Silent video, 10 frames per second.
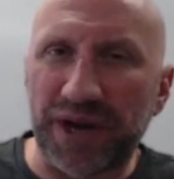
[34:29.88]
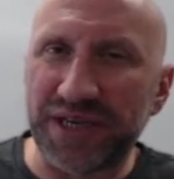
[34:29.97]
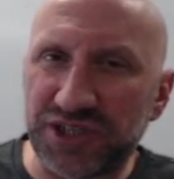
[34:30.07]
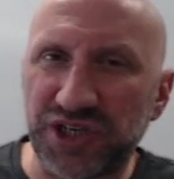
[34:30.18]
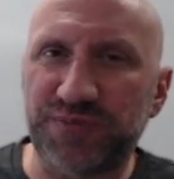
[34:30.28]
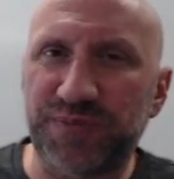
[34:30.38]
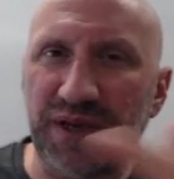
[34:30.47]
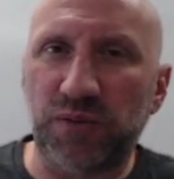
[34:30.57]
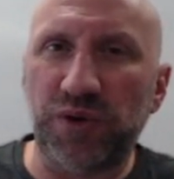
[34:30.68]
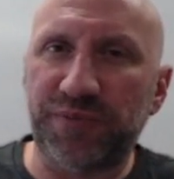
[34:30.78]
but it's
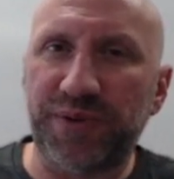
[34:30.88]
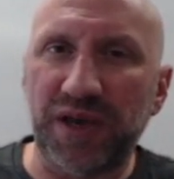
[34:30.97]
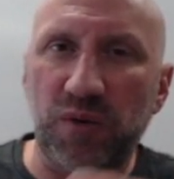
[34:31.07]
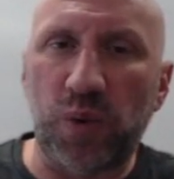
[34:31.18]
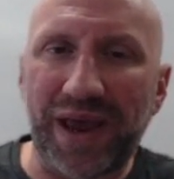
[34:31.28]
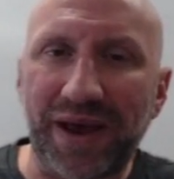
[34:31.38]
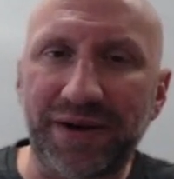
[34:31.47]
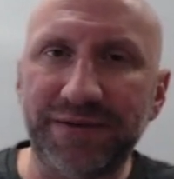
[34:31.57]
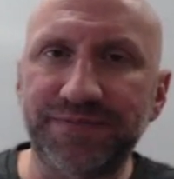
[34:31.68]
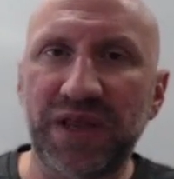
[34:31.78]
just worth being
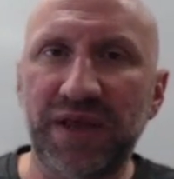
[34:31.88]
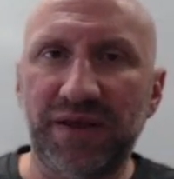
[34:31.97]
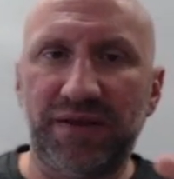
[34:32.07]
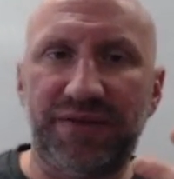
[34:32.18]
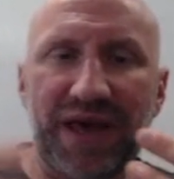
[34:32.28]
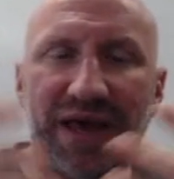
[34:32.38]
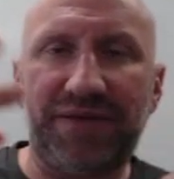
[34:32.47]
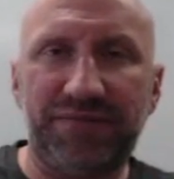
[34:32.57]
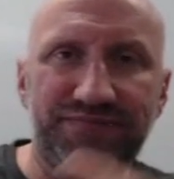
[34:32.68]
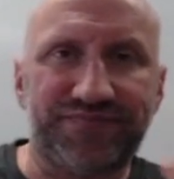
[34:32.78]
aware
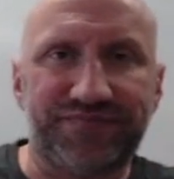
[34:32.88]
that